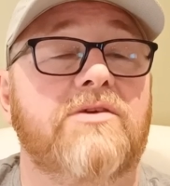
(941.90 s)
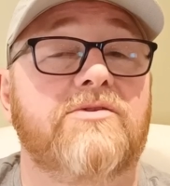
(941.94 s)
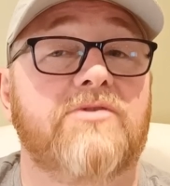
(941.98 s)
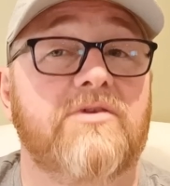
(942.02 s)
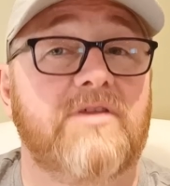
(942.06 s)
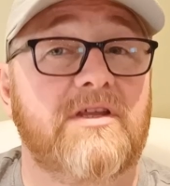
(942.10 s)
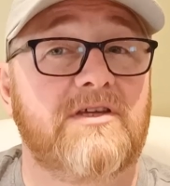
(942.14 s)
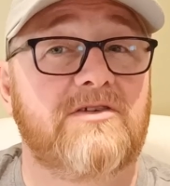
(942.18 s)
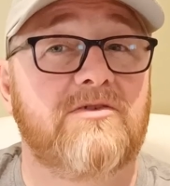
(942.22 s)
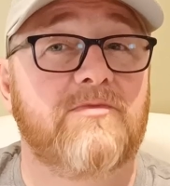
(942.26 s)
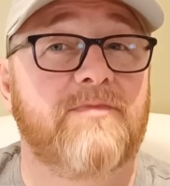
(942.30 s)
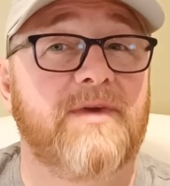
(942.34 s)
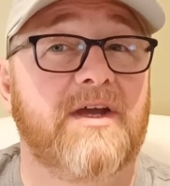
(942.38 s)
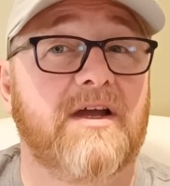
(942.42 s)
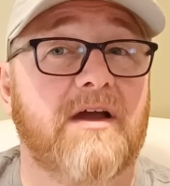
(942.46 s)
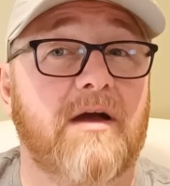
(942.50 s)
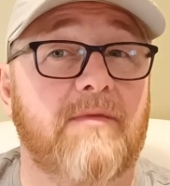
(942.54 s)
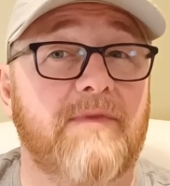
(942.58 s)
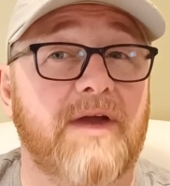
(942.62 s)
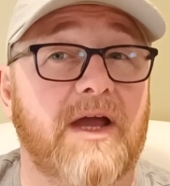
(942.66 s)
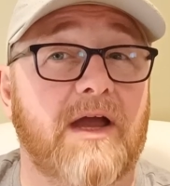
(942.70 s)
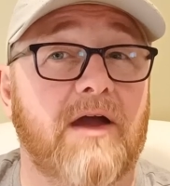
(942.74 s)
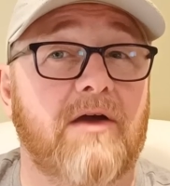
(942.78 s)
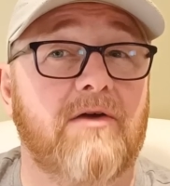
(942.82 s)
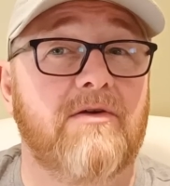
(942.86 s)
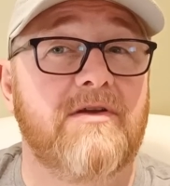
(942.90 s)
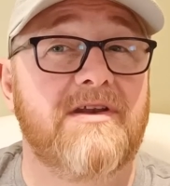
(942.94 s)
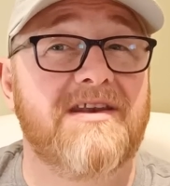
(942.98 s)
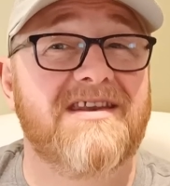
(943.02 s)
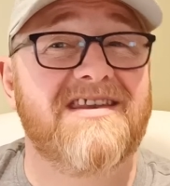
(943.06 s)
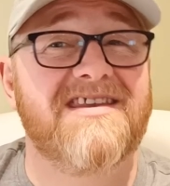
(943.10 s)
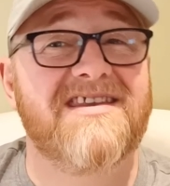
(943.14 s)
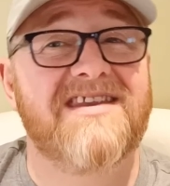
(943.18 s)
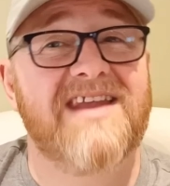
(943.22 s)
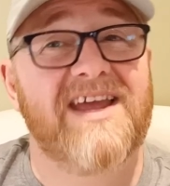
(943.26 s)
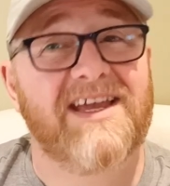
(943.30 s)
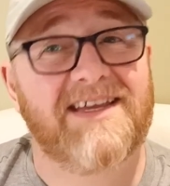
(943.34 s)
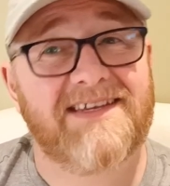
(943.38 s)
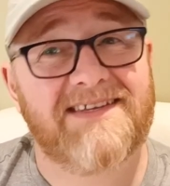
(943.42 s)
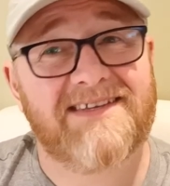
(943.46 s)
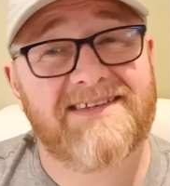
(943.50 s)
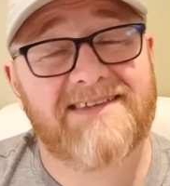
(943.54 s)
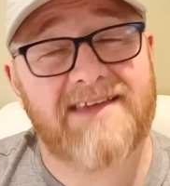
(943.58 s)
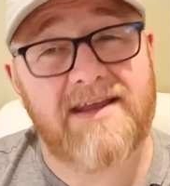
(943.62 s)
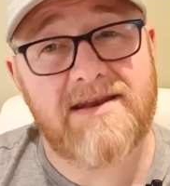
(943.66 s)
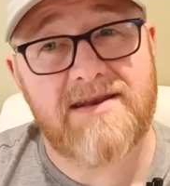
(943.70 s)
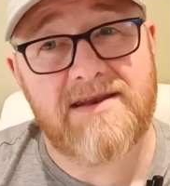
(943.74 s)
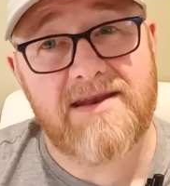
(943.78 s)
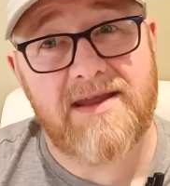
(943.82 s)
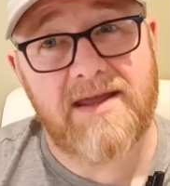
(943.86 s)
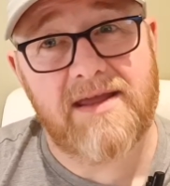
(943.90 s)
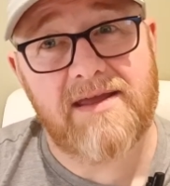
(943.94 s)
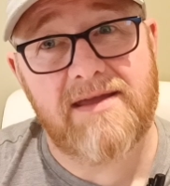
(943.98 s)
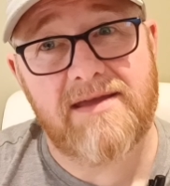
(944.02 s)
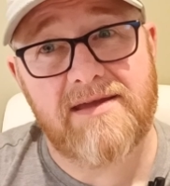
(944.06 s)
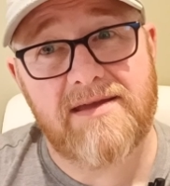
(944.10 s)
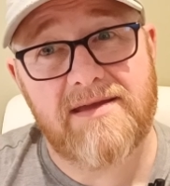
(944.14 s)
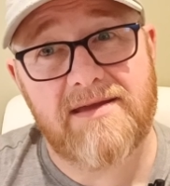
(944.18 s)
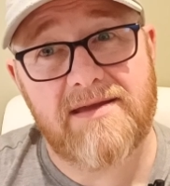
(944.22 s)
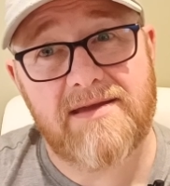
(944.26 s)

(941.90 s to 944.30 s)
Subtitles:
So this will be coming out next Sunday.